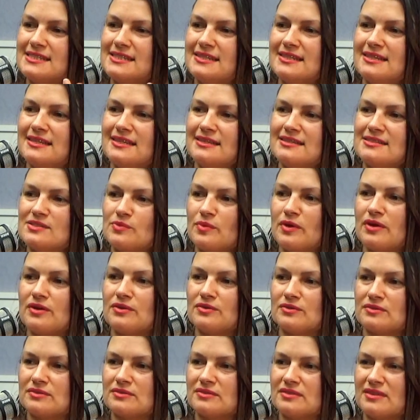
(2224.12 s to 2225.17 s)
That's the thing as
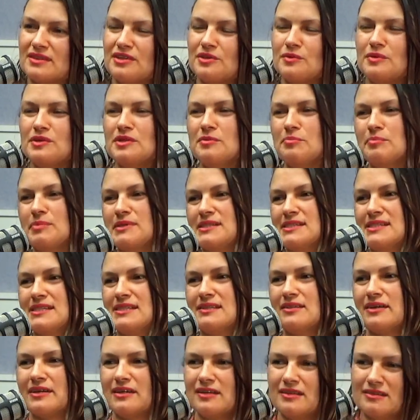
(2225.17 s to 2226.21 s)
well. When you're
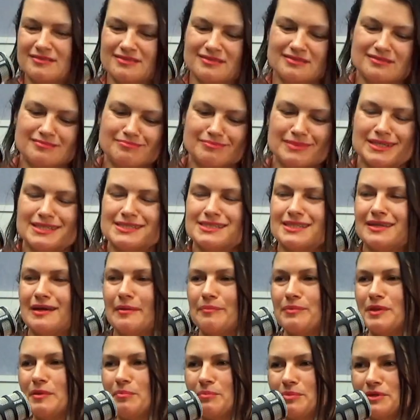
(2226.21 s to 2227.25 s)
busy, like mixing
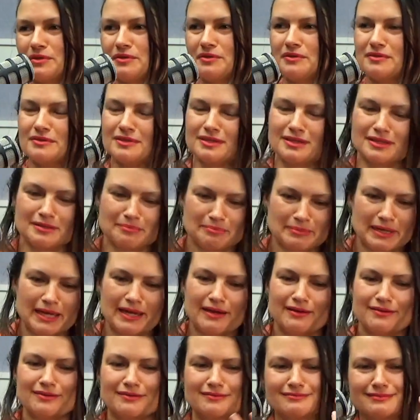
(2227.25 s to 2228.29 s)
up the pearl and the
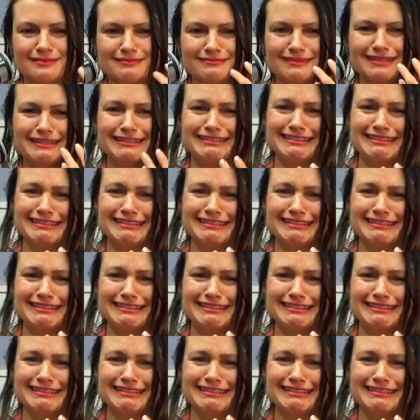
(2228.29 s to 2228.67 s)
powder.